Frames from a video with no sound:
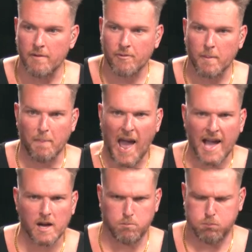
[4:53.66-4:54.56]
for a
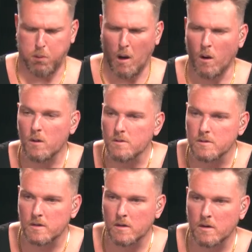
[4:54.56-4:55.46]
bag of
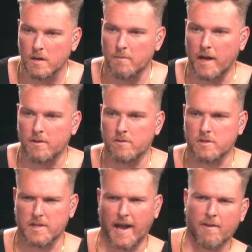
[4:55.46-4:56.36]
balls, dude, and Matthew
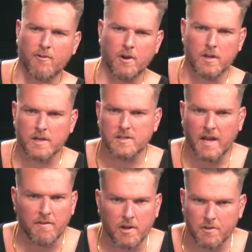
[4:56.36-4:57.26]
Stafford and like
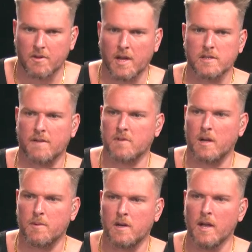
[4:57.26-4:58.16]
seven other things have
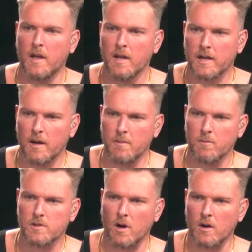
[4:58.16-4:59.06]
to come in
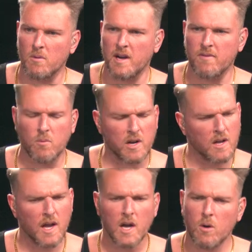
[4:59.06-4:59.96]
return or whatever.
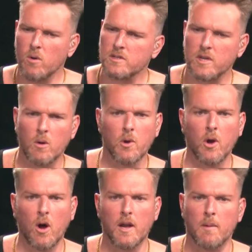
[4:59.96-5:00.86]
What's going
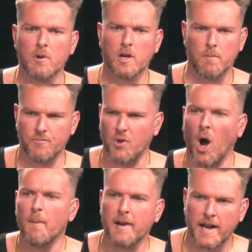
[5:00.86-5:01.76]
on? I'm going to come
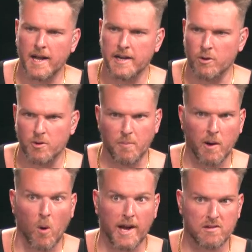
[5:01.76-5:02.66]
dominate out here with
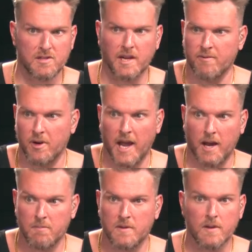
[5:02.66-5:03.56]
my wide receiver named